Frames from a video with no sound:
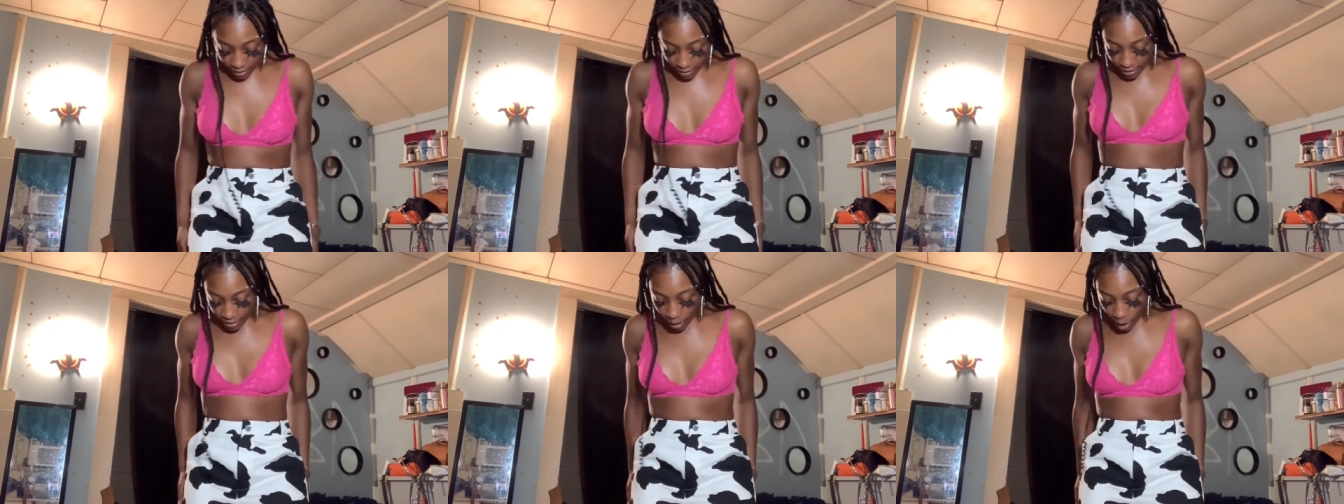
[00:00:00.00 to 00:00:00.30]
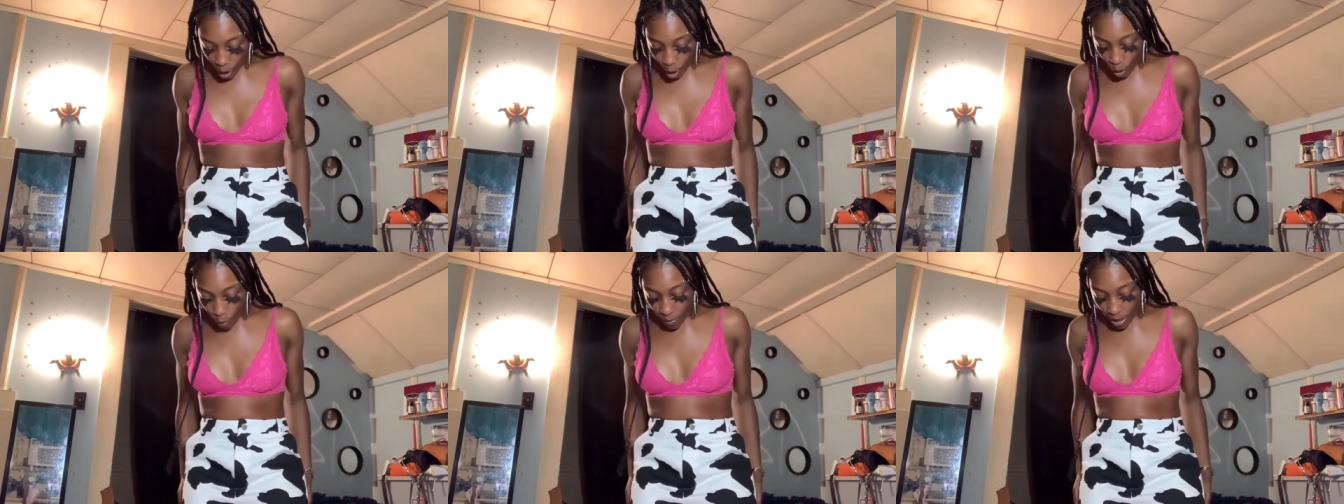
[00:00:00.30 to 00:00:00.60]

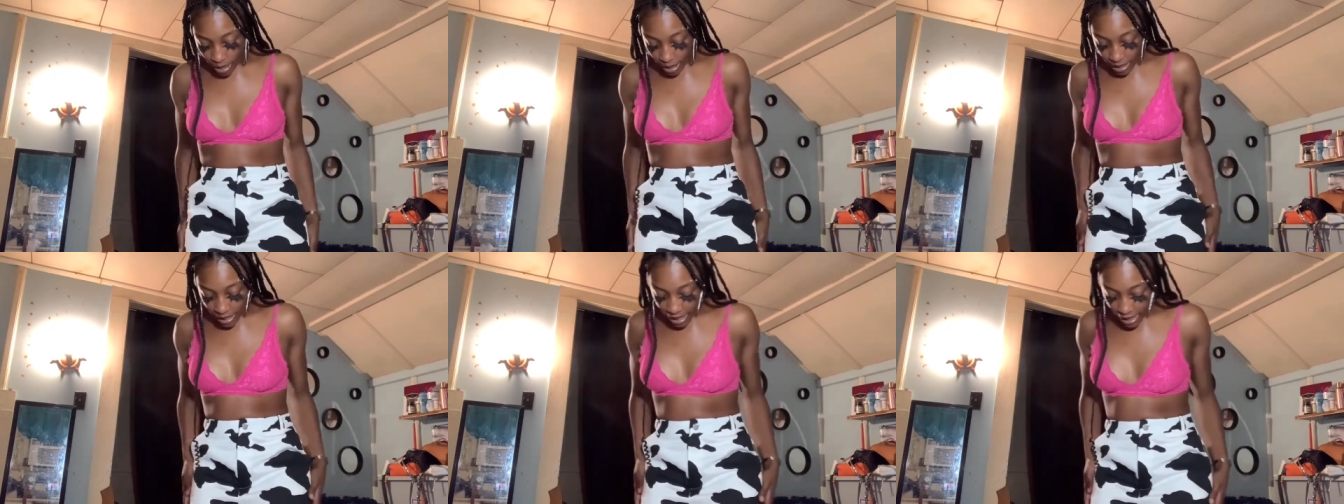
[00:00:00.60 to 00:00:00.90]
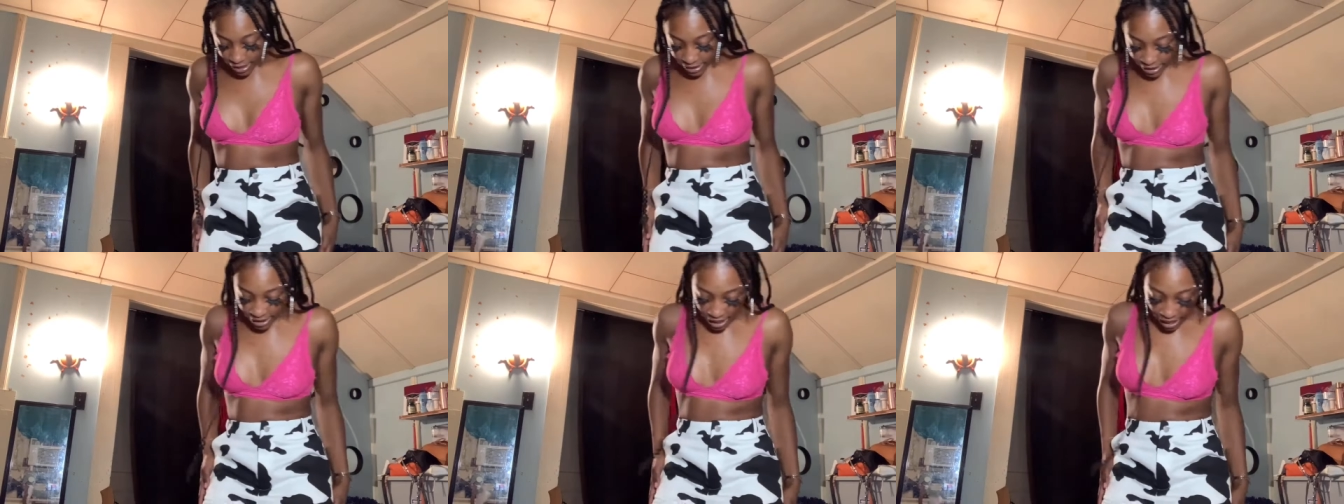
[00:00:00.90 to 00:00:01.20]
Oh my
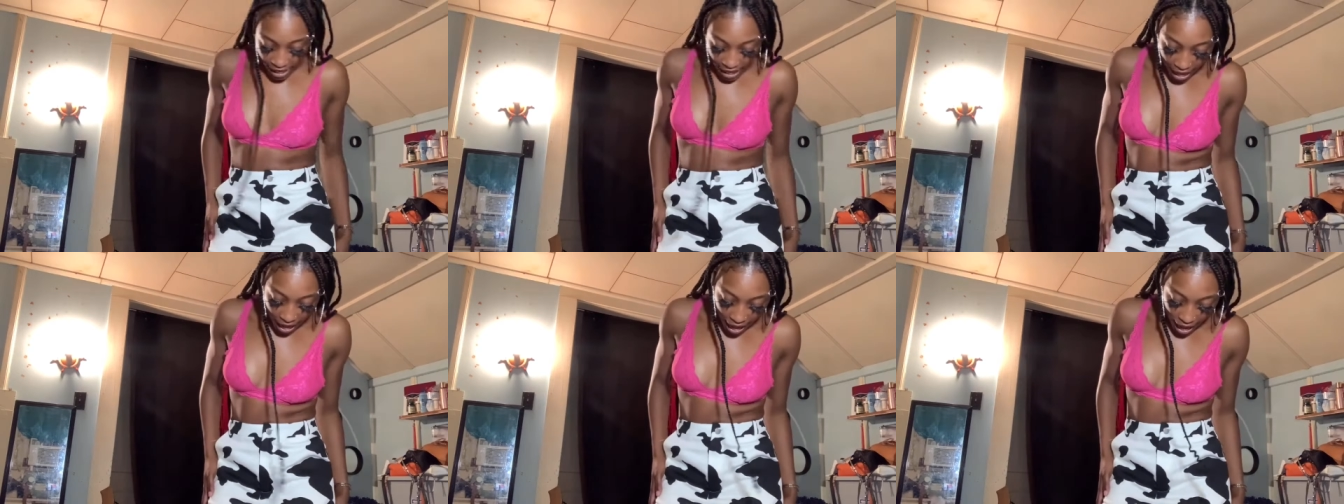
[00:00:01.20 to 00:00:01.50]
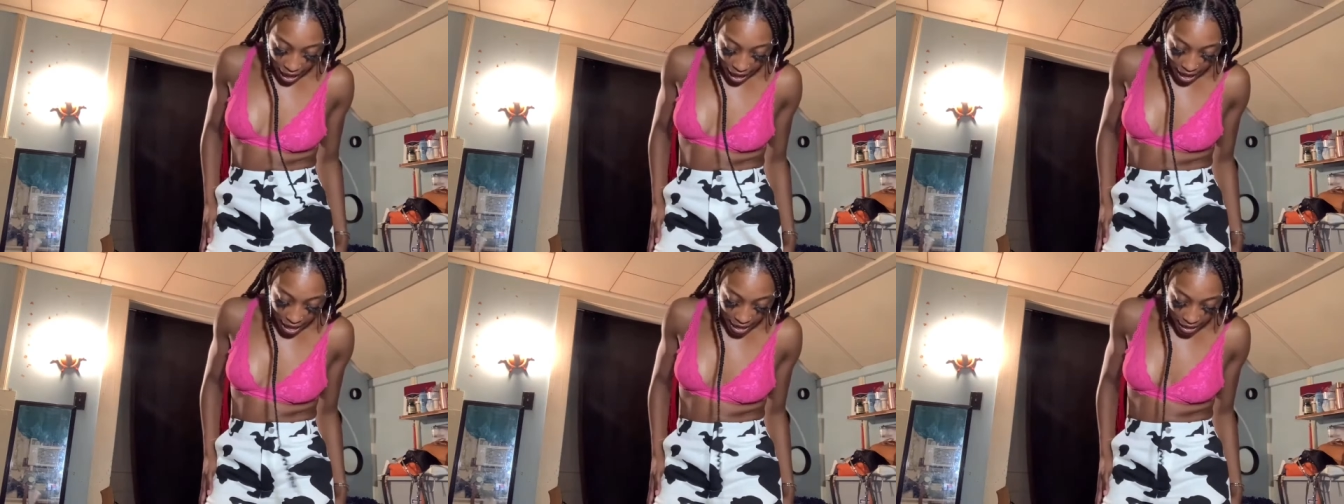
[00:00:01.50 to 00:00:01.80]
gosh, they
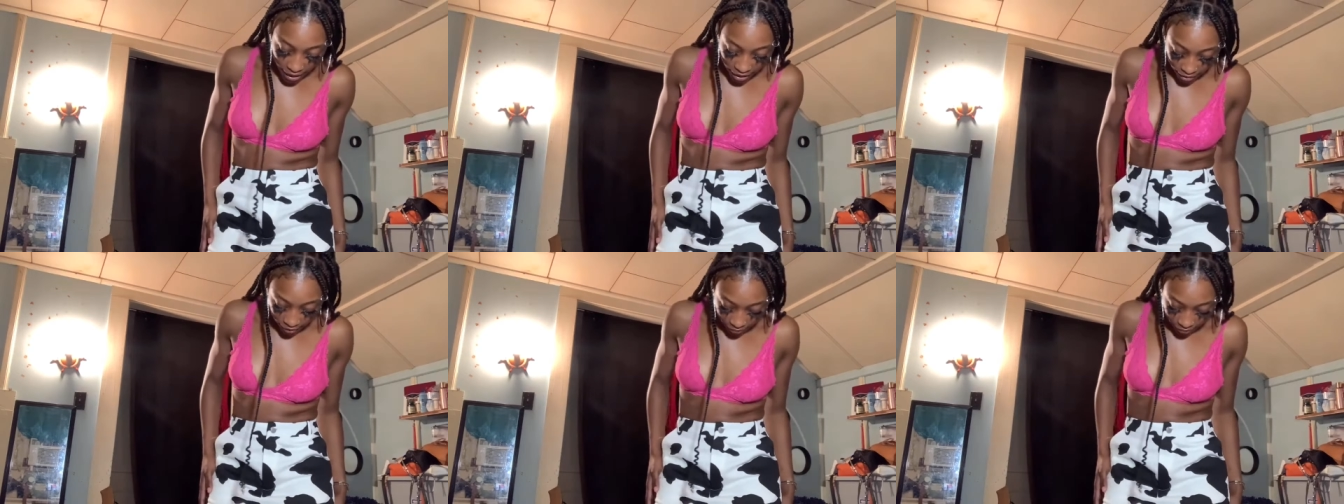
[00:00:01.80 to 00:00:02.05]
high.